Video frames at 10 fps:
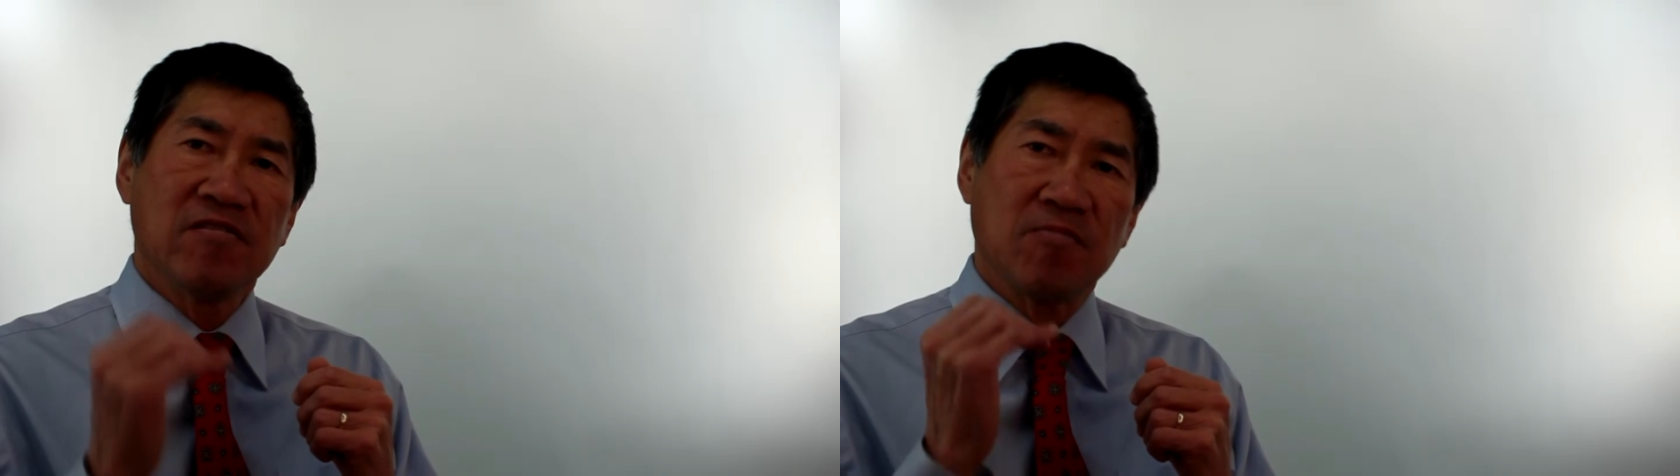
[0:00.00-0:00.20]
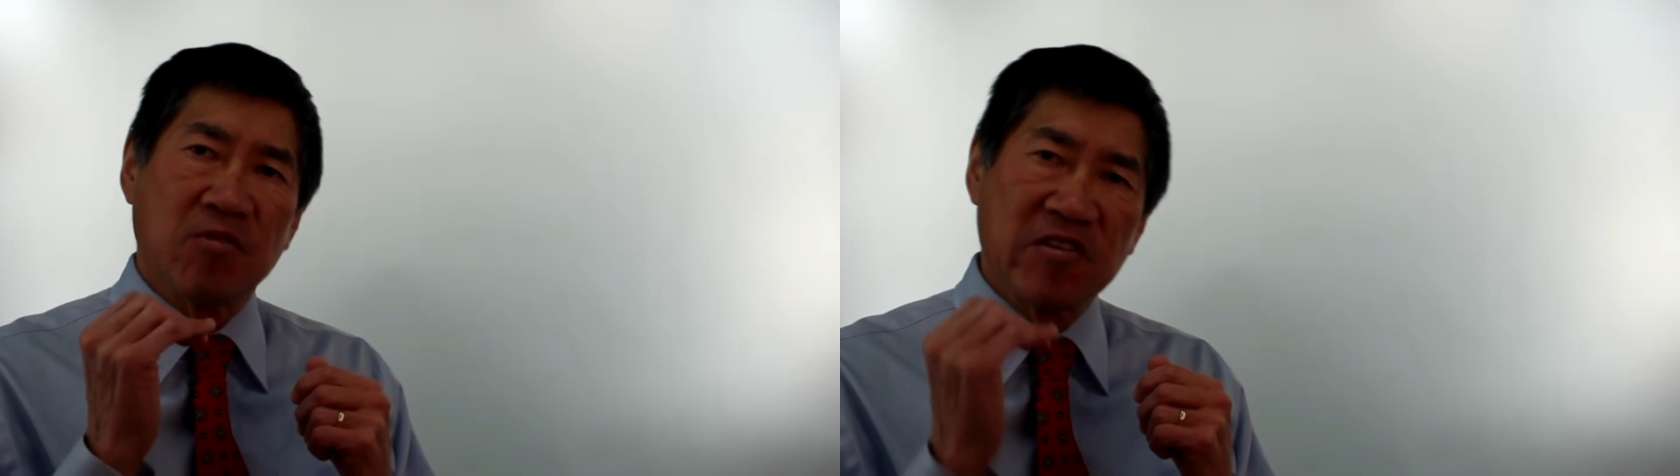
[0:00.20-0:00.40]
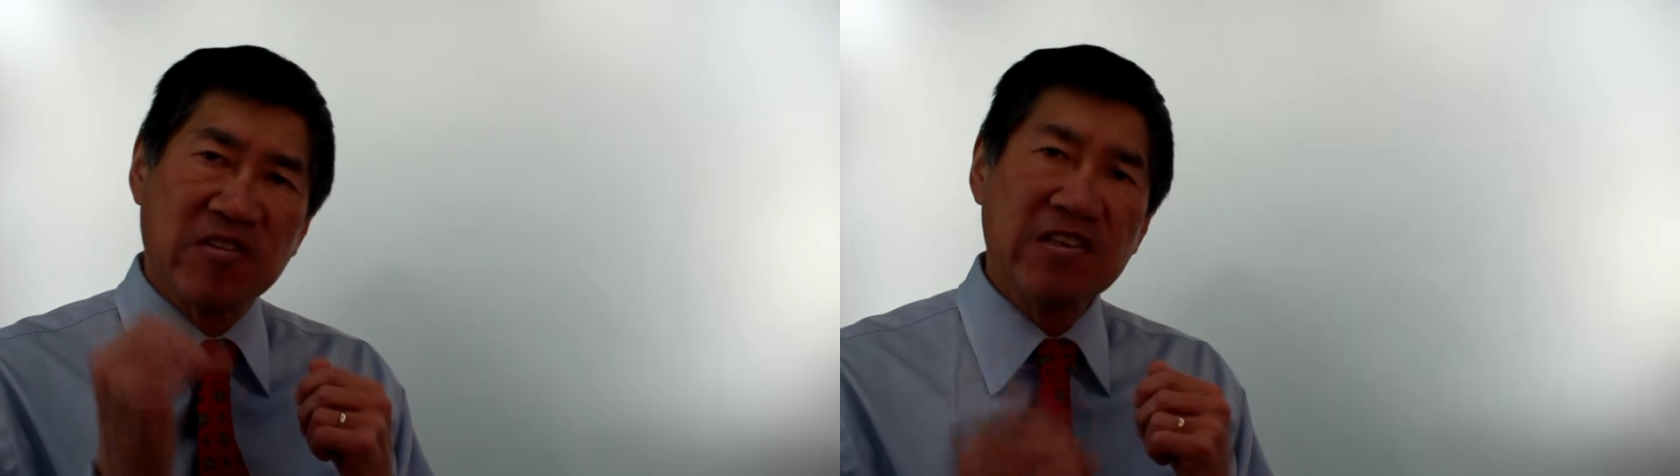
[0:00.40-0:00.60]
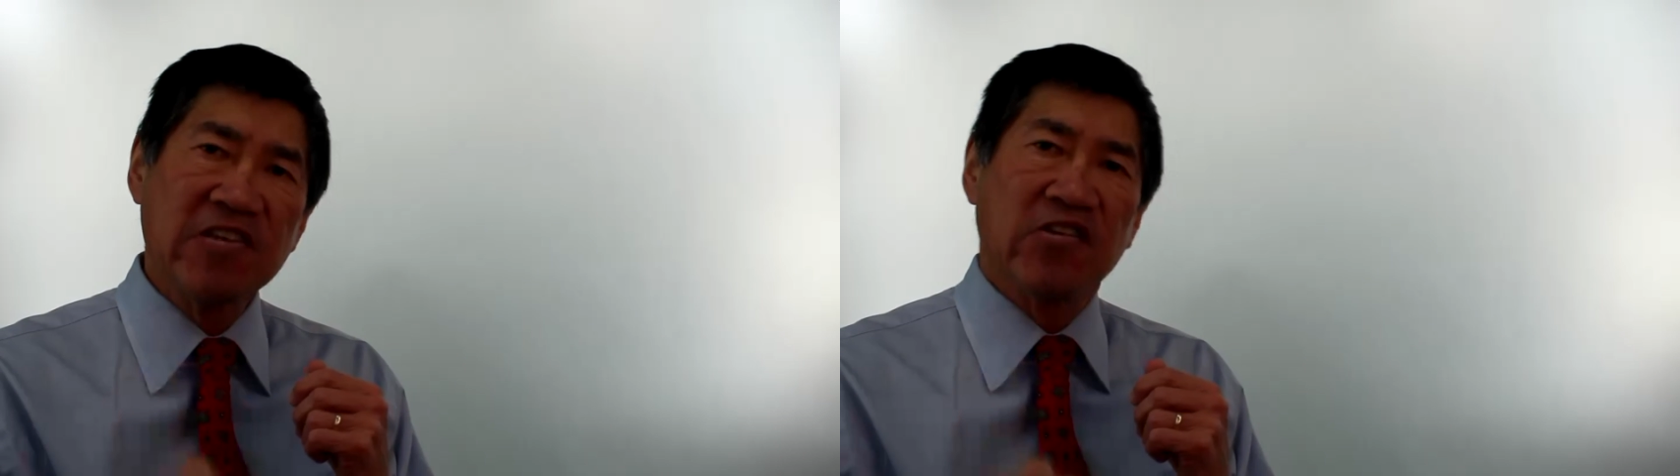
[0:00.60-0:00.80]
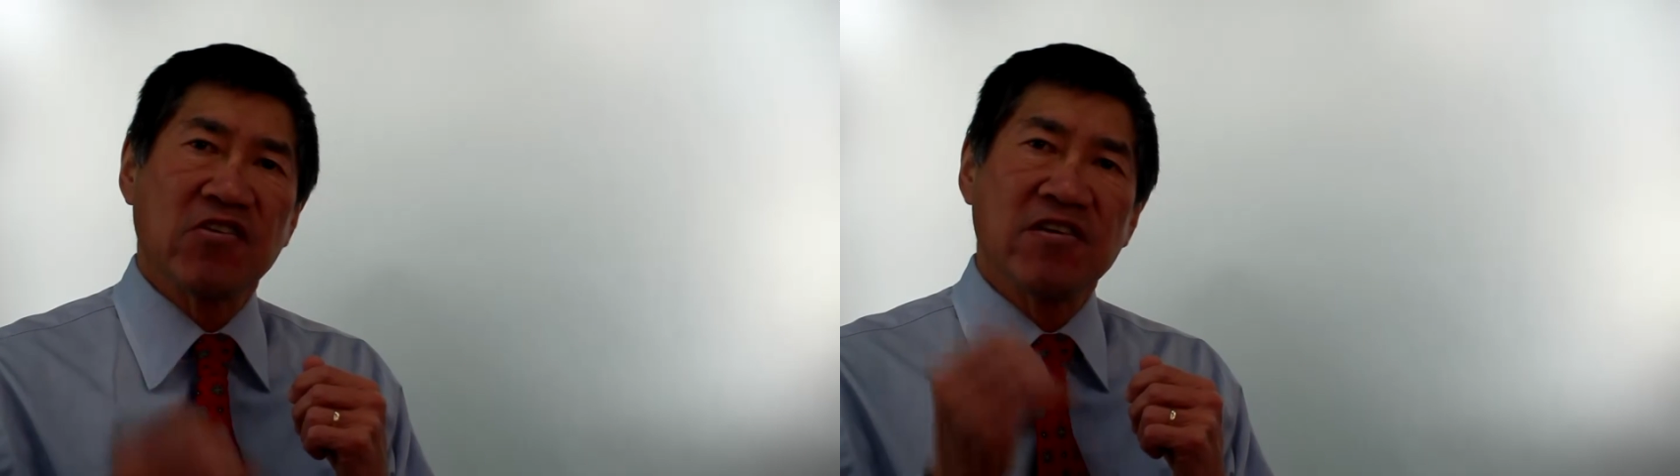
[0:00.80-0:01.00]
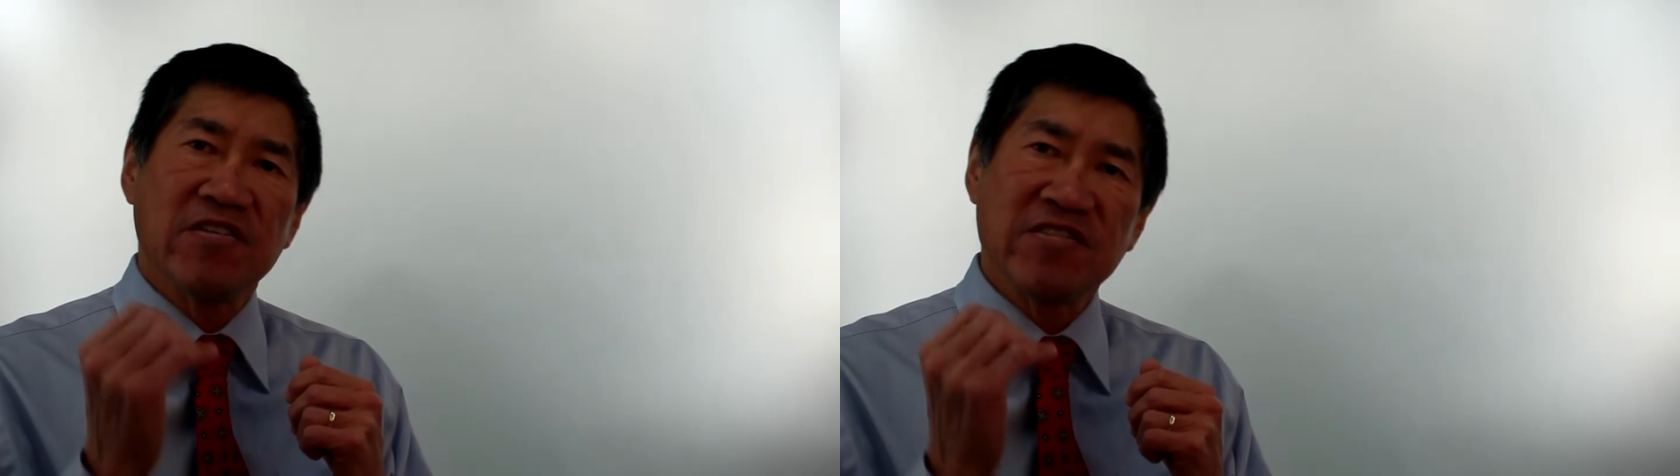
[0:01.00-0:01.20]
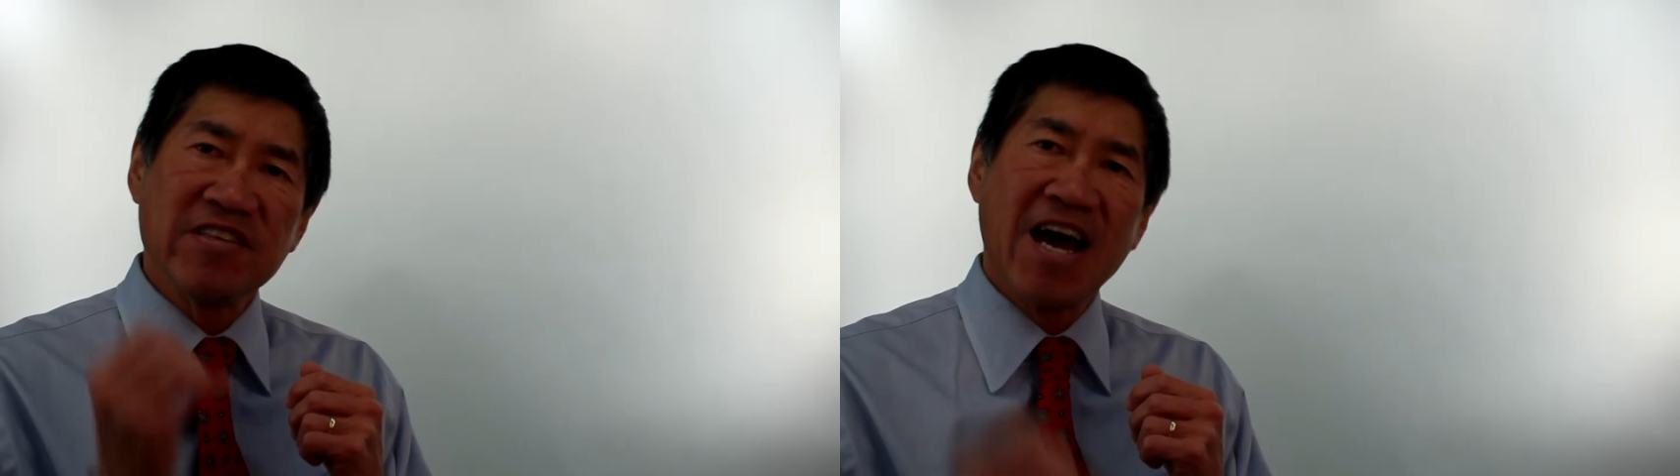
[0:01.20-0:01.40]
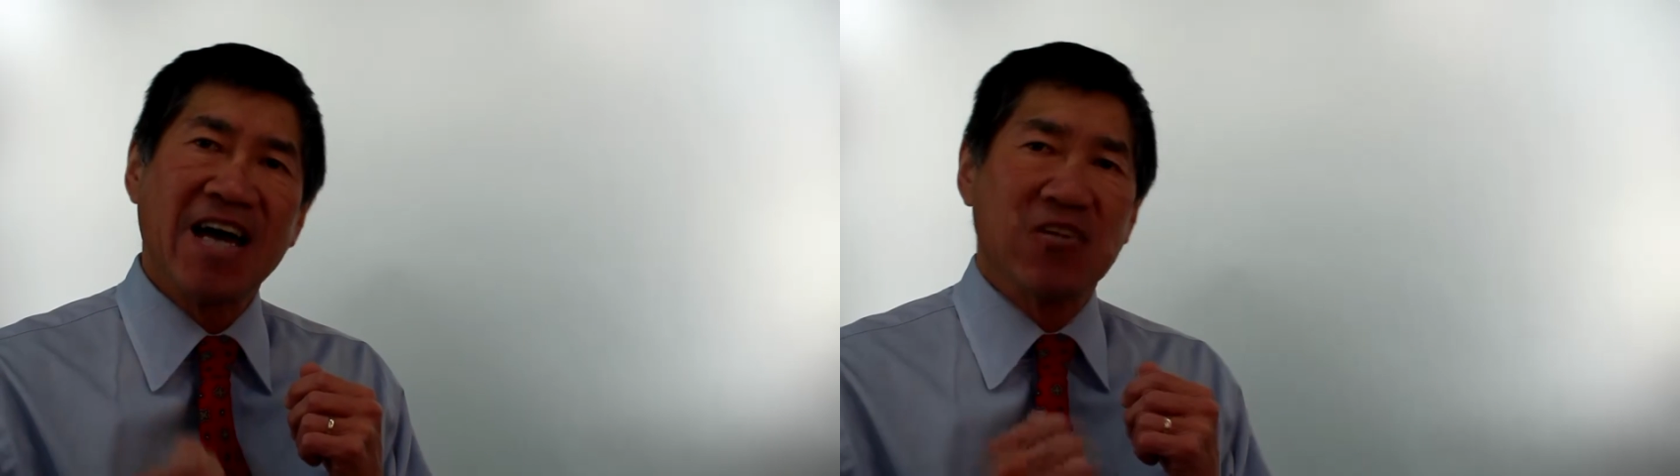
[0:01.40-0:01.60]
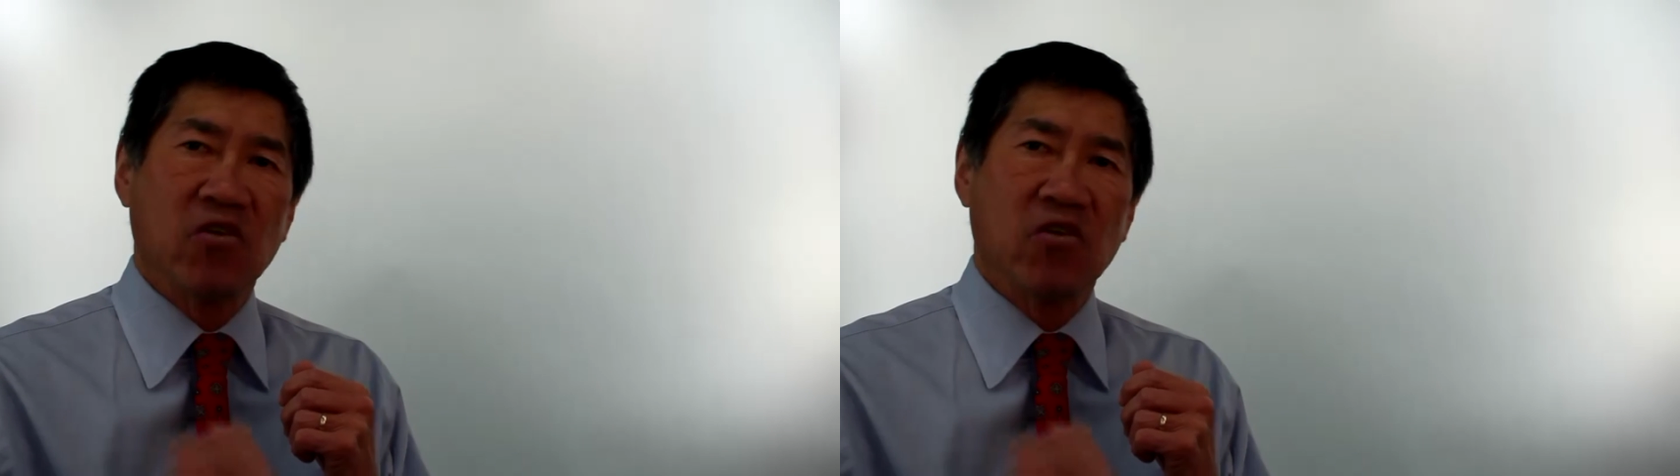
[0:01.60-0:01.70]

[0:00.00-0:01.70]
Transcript: the procedure is not